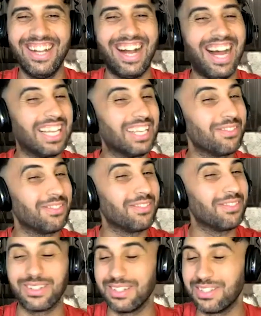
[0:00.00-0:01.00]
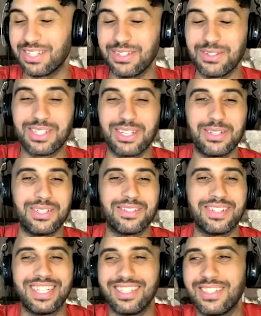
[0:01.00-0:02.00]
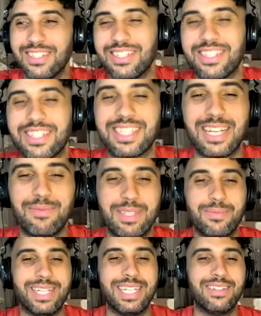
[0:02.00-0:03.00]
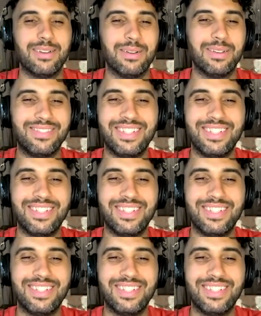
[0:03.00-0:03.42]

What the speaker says: I lived in Scotland too, so you're just the same as me.